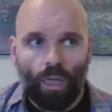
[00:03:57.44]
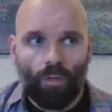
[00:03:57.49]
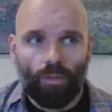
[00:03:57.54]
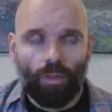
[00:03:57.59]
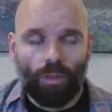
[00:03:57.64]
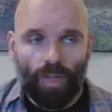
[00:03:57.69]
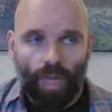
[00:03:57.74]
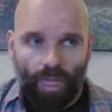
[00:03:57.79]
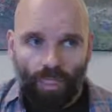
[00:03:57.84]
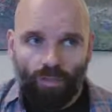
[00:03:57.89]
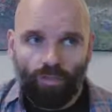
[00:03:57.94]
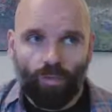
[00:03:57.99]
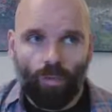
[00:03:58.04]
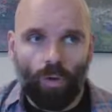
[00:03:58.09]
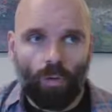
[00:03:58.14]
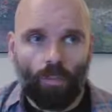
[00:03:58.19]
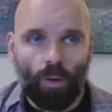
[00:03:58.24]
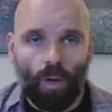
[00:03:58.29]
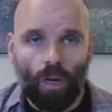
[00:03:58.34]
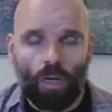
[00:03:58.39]
The next
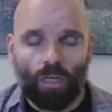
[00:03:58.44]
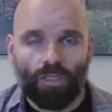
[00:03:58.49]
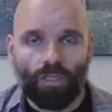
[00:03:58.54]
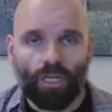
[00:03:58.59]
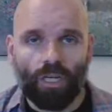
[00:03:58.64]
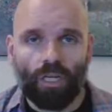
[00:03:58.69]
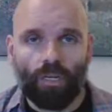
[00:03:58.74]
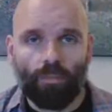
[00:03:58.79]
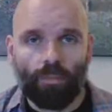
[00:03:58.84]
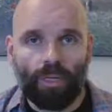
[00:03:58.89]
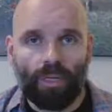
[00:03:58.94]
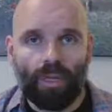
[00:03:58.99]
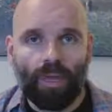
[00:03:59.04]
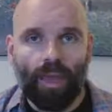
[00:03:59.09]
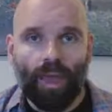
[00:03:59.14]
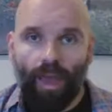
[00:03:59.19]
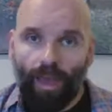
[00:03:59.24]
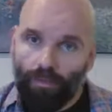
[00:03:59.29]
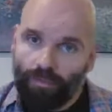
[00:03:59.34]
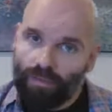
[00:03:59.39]
4 bars are going to be
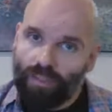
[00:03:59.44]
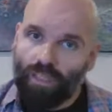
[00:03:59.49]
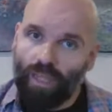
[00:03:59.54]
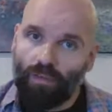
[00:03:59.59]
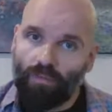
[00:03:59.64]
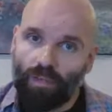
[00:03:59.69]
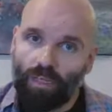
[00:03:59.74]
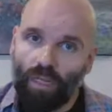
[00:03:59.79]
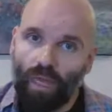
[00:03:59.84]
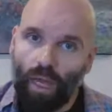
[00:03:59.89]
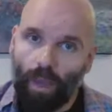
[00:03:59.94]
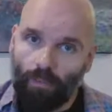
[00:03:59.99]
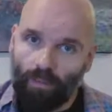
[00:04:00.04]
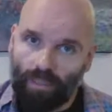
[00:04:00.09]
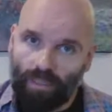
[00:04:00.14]
F7 up